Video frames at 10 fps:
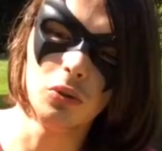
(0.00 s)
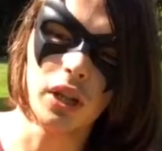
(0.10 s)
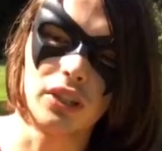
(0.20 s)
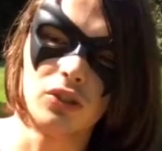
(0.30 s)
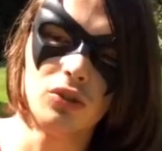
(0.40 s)
who
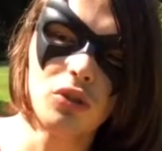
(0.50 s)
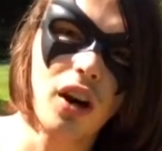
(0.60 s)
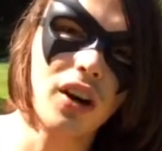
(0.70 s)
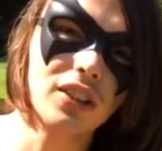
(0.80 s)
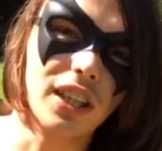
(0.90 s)
gets
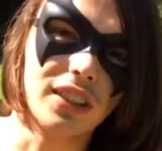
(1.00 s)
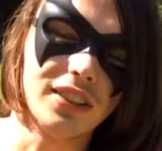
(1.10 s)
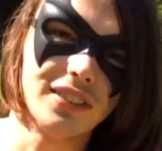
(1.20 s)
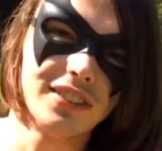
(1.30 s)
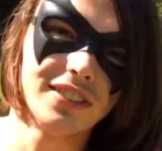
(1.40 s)
drugged,
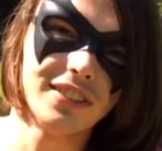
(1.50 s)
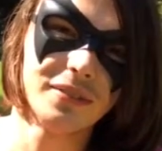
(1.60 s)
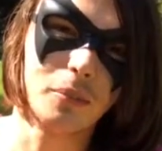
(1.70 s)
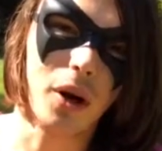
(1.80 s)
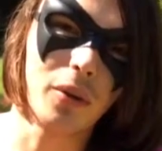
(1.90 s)
and
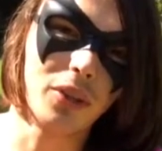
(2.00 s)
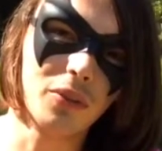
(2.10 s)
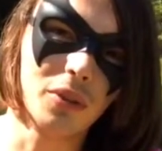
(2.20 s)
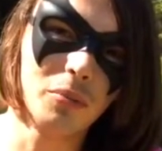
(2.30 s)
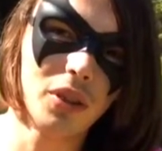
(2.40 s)
partway
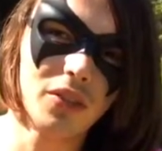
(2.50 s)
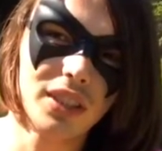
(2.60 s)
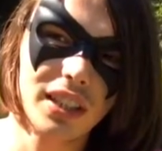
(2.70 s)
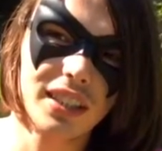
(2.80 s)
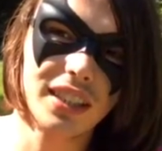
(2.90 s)
through the movie, I